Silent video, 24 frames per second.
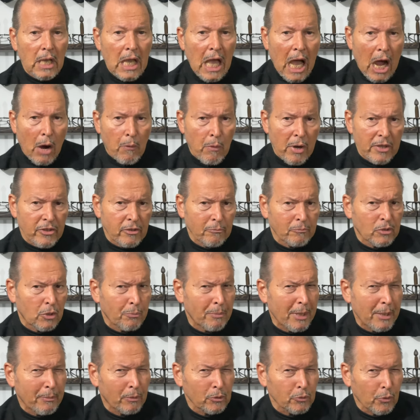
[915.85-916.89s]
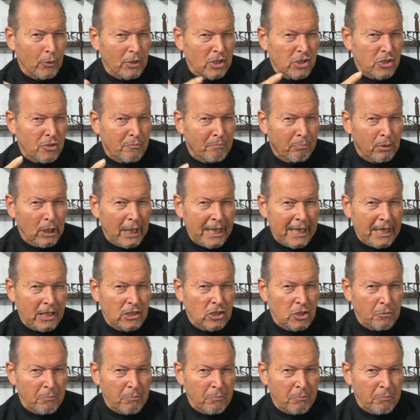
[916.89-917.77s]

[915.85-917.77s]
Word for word: I want them to be able to explain it to